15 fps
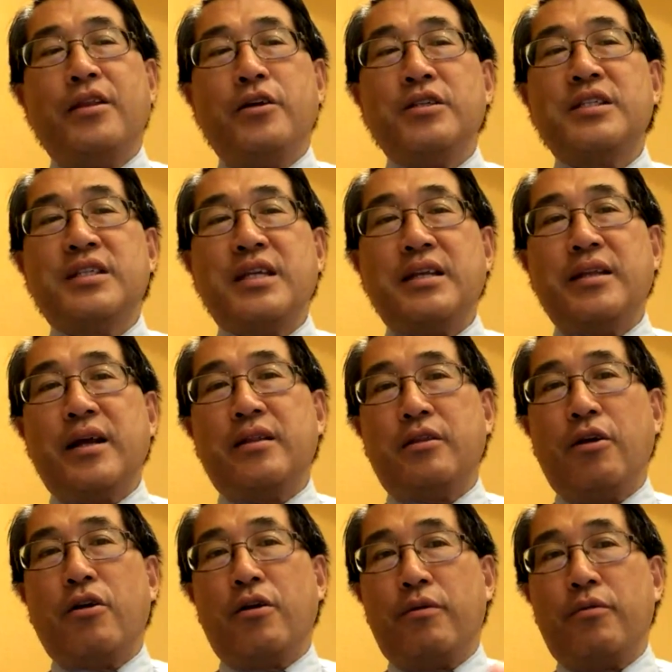they'll see that
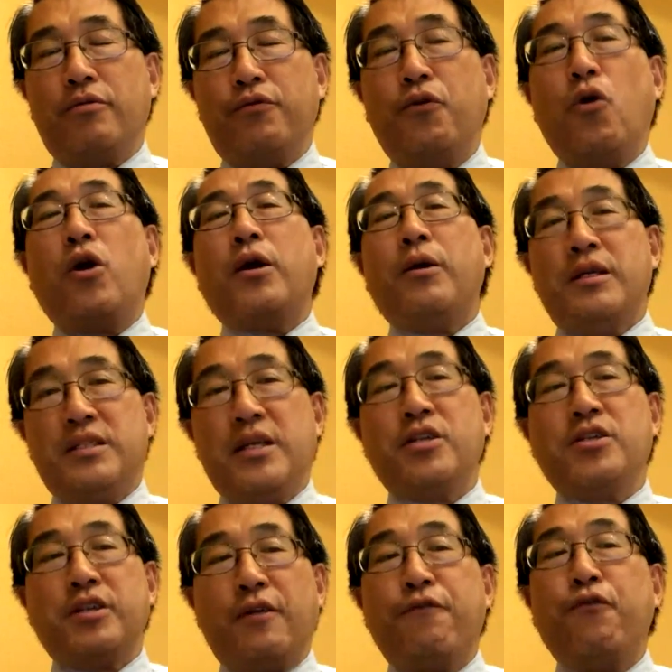there are
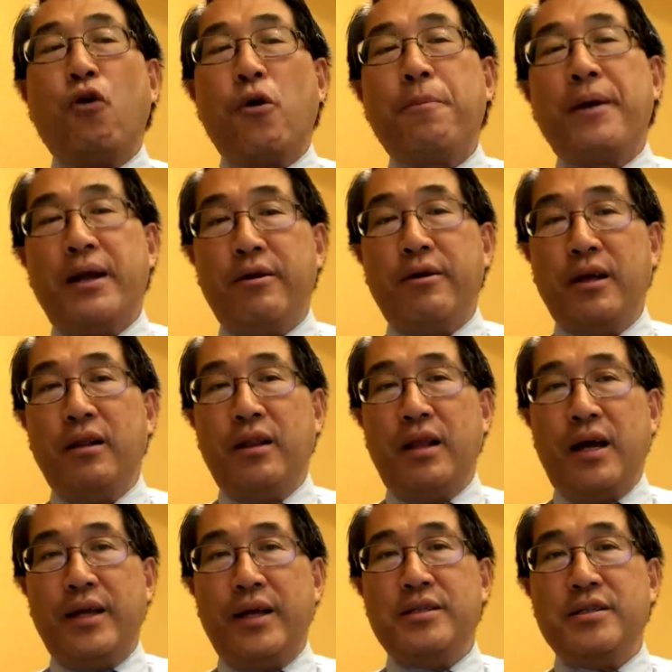essentially 4 parallel
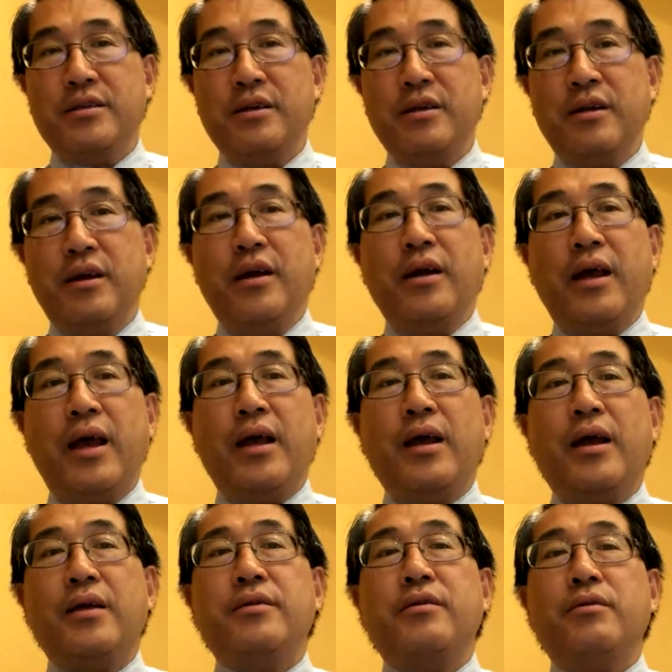lines
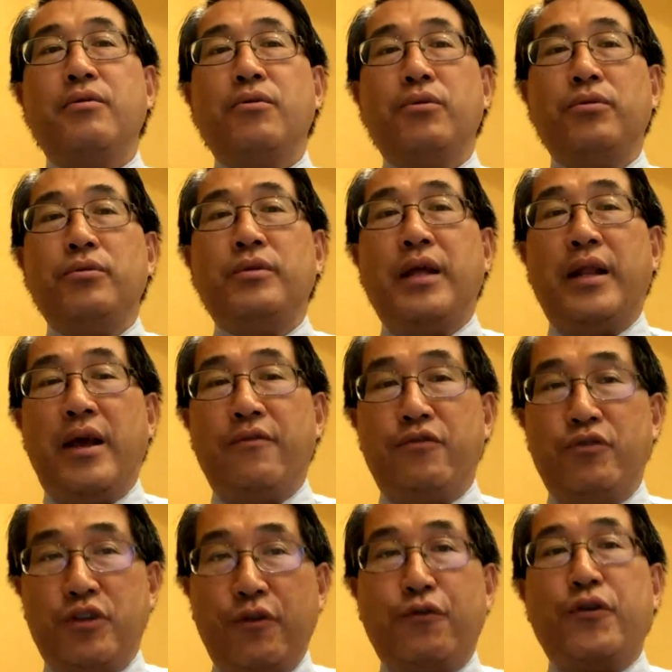and that
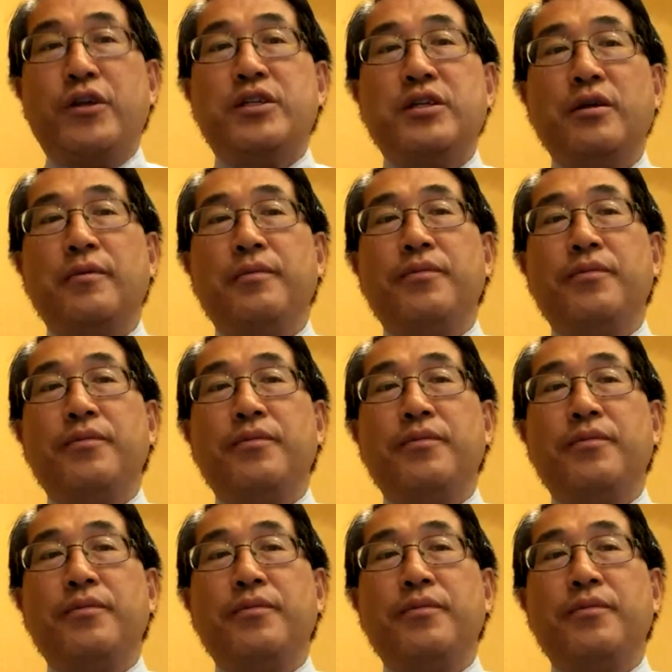have different